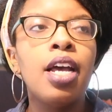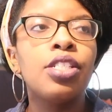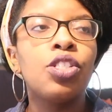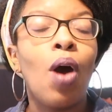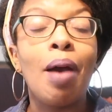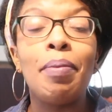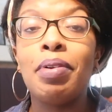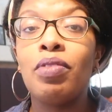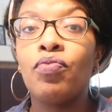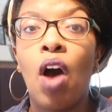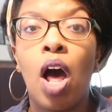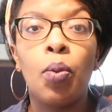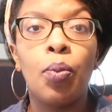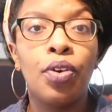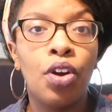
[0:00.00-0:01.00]
So I've been
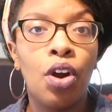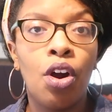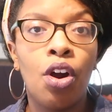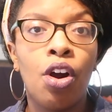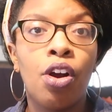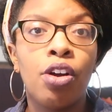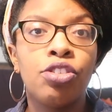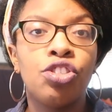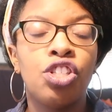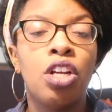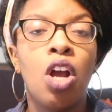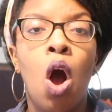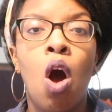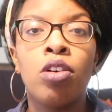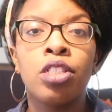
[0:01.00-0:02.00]
following her.
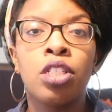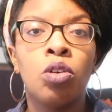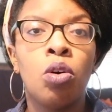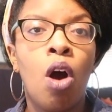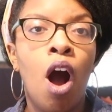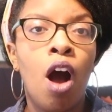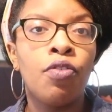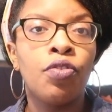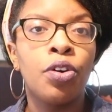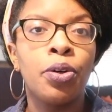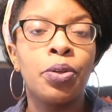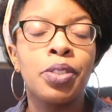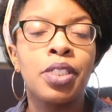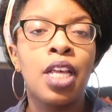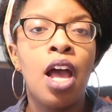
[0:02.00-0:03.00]
She also
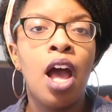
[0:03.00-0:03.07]
offers